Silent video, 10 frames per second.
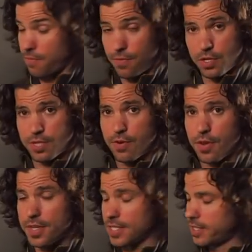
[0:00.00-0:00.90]
first of
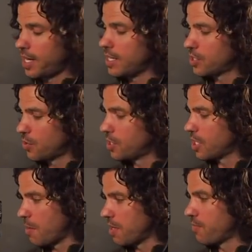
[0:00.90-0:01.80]
all, this light source
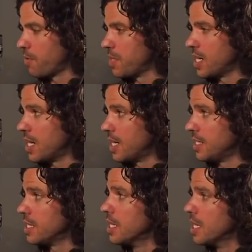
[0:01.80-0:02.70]
coming from behind,